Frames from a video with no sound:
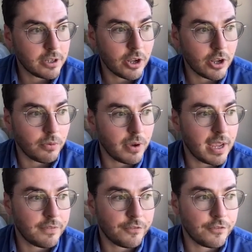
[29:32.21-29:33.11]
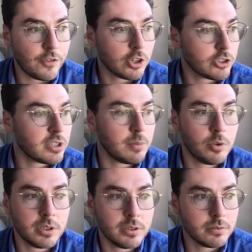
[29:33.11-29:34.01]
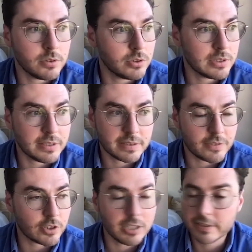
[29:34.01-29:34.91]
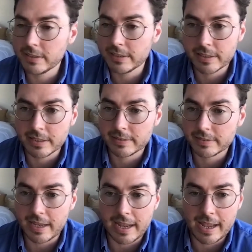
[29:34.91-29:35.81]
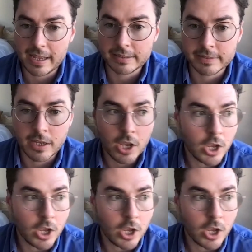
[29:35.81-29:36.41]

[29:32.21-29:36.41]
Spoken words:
if you're someone if you're listening to this and